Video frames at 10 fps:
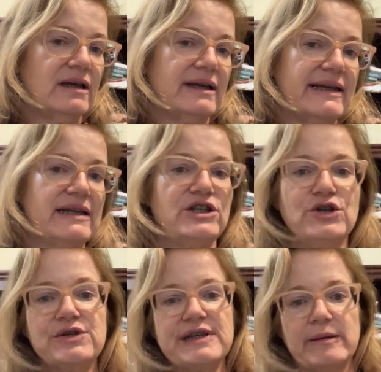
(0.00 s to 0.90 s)
in 2
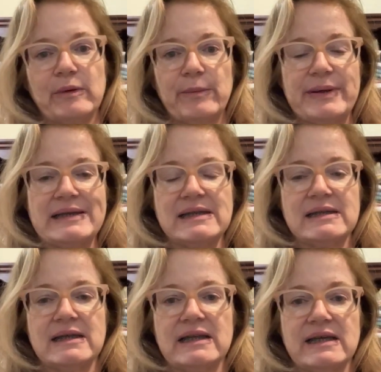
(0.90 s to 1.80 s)
separate pieces
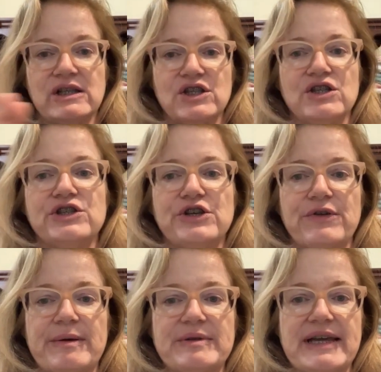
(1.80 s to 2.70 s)
and then sew
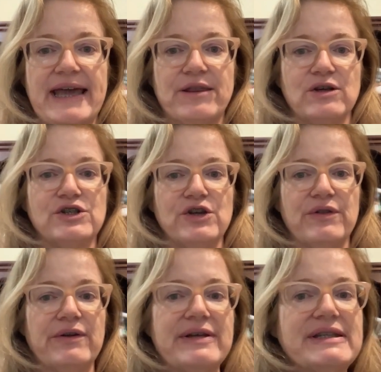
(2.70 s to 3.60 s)
them together. So
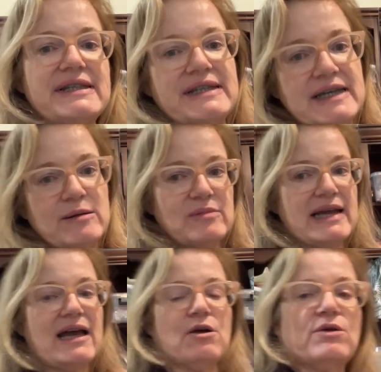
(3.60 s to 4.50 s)
there is a seam
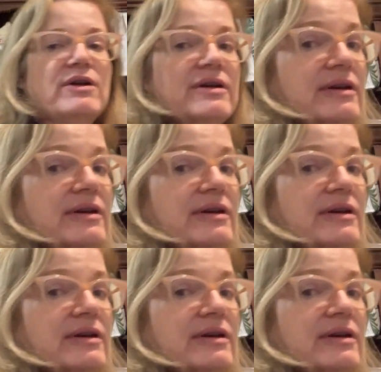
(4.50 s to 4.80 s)
down.